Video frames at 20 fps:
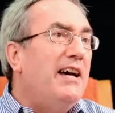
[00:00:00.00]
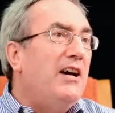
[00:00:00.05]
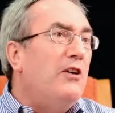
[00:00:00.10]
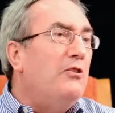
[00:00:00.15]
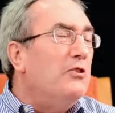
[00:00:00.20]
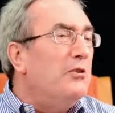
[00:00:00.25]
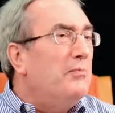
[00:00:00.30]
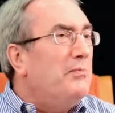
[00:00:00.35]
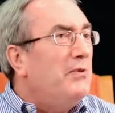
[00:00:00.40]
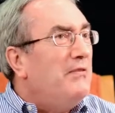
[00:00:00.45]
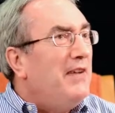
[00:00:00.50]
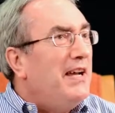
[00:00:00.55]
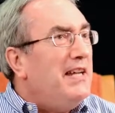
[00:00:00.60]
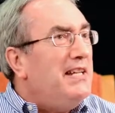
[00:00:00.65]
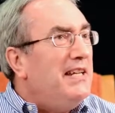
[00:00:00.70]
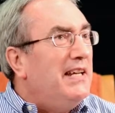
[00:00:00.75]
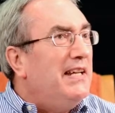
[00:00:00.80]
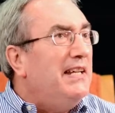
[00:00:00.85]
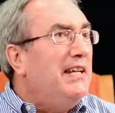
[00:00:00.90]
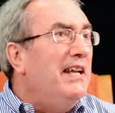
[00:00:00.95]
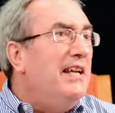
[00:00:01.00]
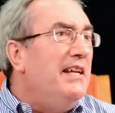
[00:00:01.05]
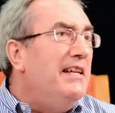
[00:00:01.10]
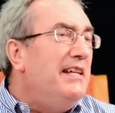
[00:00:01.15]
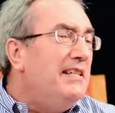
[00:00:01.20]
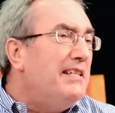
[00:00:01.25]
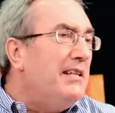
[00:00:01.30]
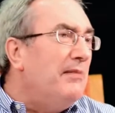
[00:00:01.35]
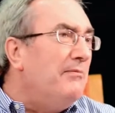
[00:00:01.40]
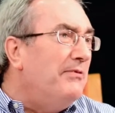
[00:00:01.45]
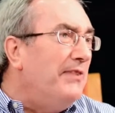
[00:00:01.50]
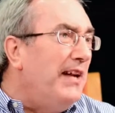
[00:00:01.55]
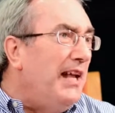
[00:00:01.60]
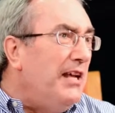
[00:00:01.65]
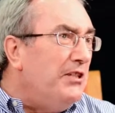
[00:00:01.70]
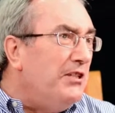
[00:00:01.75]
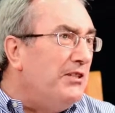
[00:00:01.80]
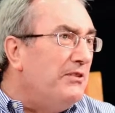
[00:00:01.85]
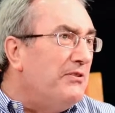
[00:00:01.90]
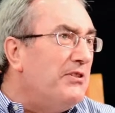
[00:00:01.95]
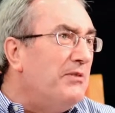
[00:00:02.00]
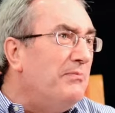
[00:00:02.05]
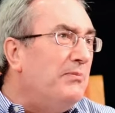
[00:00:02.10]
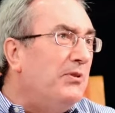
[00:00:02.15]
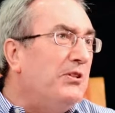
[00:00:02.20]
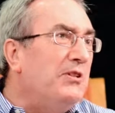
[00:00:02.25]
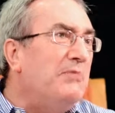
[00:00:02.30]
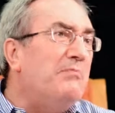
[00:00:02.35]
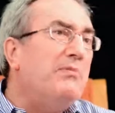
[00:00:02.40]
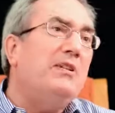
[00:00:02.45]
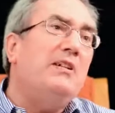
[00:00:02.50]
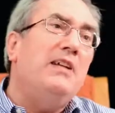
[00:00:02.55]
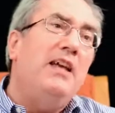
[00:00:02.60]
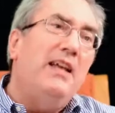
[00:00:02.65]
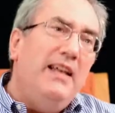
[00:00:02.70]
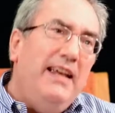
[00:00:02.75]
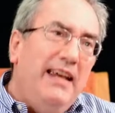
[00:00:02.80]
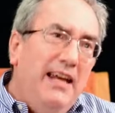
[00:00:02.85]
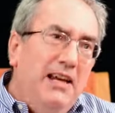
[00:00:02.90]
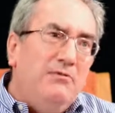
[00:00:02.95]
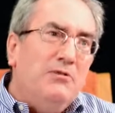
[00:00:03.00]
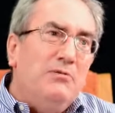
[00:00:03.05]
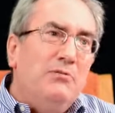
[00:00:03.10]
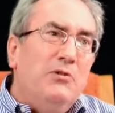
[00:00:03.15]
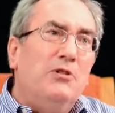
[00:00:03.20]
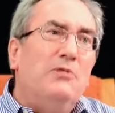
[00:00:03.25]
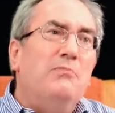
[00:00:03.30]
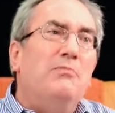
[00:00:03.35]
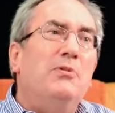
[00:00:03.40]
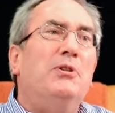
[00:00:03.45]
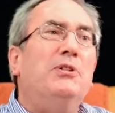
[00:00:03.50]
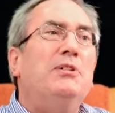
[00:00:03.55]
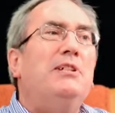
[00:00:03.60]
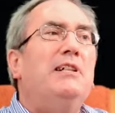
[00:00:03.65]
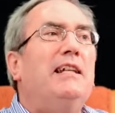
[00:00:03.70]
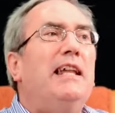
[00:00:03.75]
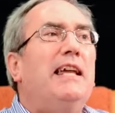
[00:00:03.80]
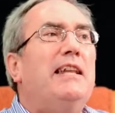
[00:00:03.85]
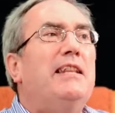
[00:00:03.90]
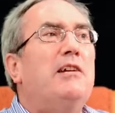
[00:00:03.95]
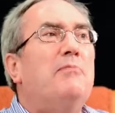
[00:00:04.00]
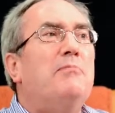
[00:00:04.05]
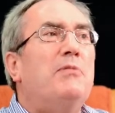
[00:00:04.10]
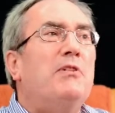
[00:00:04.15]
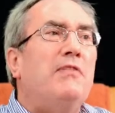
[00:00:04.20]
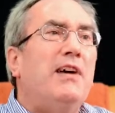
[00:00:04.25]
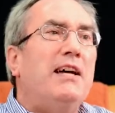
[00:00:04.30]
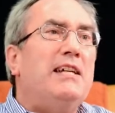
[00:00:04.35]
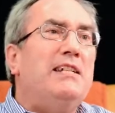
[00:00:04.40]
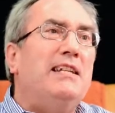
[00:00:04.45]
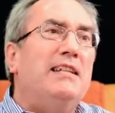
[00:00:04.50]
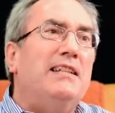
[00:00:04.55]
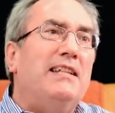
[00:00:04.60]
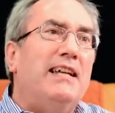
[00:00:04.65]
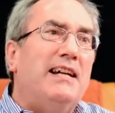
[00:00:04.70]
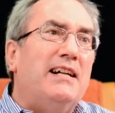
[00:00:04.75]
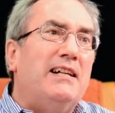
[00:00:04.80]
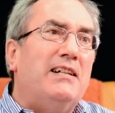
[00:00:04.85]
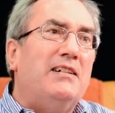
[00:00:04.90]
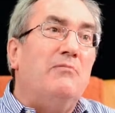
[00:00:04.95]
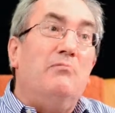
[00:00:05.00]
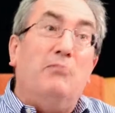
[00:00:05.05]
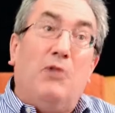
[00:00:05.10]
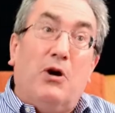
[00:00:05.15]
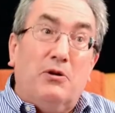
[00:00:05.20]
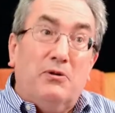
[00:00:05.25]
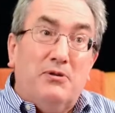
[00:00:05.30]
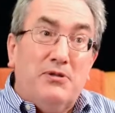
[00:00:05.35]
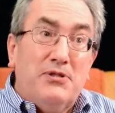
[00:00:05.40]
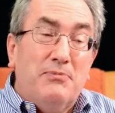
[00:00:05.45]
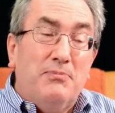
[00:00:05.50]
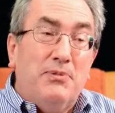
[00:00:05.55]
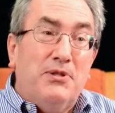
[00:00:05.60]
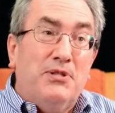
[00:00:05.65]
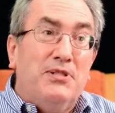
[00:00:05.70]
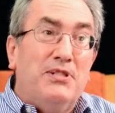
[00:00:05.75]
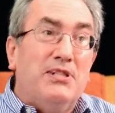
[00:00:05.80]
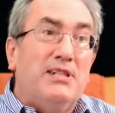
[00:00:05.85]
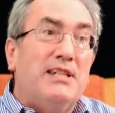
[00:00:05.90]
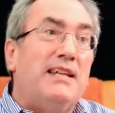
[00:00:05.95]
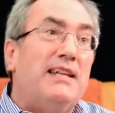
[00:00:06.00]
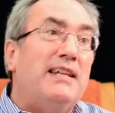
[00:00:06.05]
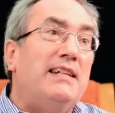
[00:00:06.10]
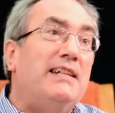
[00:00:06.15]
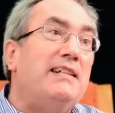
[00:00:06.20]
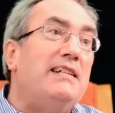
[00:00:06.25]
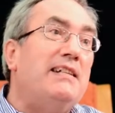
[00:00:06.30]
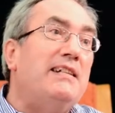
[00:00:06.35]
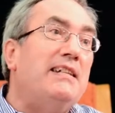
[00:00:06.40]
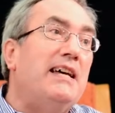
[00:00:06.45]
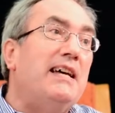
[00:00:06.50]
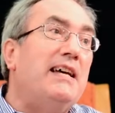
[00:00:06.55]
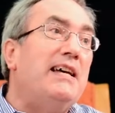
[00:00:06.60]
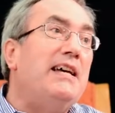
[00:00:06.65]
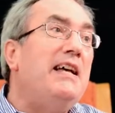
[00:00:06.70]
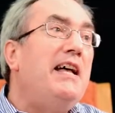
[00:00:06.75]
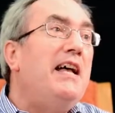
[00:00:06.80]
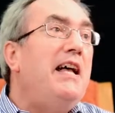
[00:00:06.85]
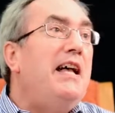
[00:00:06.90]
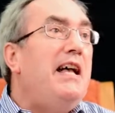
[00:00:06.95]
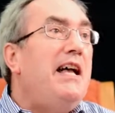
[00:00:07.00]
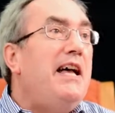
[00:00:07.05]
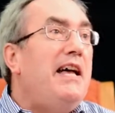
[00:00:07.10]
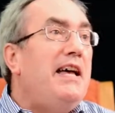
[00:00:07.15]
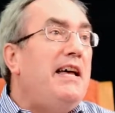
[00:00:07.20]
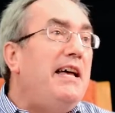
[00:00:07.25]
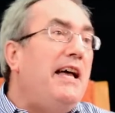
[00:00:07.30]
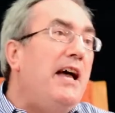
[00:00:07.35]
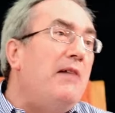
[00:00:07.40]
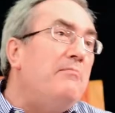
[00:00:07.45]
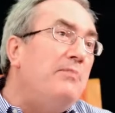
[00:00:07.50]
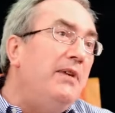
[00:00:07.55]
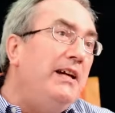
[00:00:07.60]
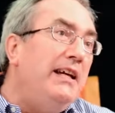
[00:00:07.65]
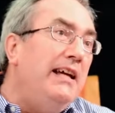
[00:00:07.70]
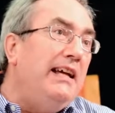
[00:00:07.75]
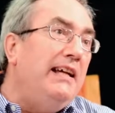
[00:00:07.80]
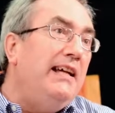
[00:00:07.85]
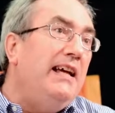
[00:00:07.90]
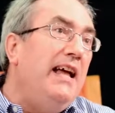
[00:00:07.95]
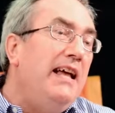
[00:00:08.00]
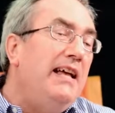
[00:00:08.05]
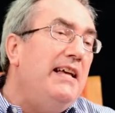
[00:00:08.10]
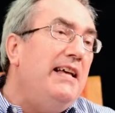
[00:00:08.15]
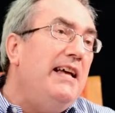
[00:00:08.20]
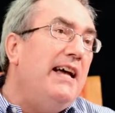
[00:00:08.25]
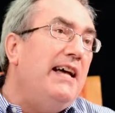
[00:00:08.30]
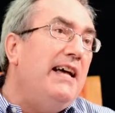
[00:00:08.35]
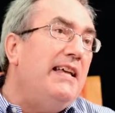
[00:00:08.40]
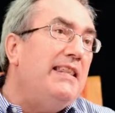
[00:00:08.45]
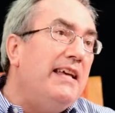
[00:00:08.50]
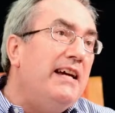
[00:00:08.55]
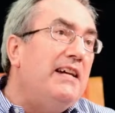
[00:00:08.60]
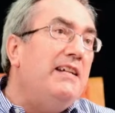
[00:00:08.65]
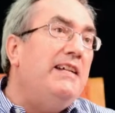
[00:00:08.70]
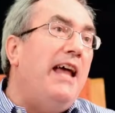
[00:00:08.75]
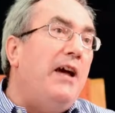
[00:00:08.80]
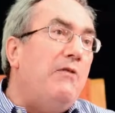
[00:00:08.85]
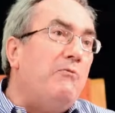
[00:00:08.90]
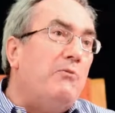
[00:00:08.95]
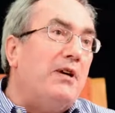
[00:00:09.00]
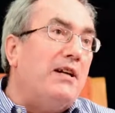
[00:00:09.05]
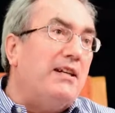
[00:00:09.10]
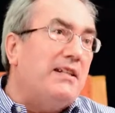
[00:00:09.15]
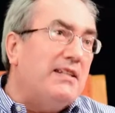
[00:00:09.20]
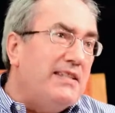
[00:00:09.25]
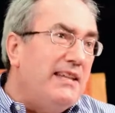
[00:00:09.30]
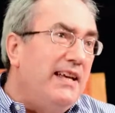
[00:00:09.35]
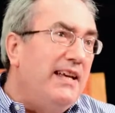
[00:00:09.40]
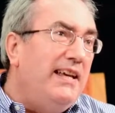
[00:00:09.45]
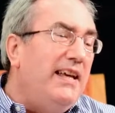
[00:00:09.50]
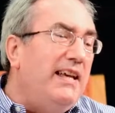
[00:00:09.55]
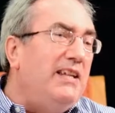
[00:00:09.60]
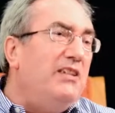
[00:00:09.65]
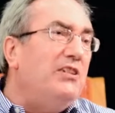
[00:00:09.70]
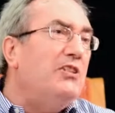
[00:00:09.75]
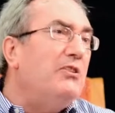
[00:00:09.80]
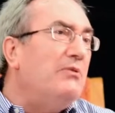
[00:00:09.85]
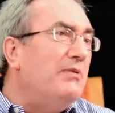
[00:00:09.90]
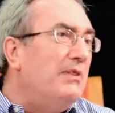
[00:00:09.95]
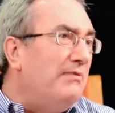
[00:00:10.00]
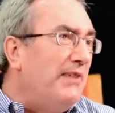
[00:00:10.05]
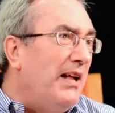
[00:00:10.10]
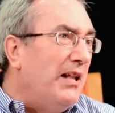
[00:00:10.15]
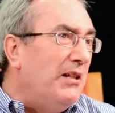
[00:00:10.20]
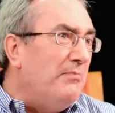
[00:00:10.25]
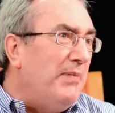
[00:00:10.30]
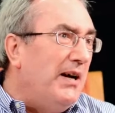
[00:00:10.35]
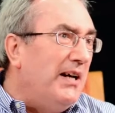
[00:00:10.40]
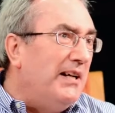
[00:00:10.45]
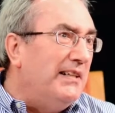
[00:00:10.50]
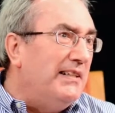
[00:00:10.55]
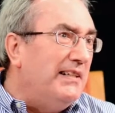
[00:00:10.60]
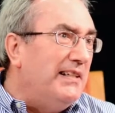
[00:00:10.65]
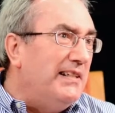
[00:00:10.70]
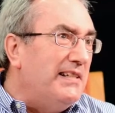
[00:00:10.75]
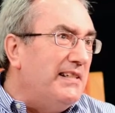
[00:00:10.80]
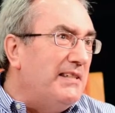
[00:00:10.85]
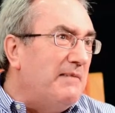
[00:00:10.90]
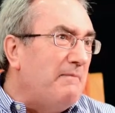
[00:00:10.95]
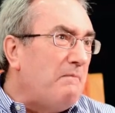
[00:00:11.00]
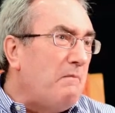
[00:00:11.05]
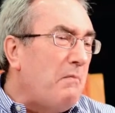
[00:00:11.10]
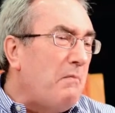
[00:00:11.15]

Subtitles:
who are providing some financial support, but even more importantly, they're providing their moral support and bringing their networks into Eval Partners.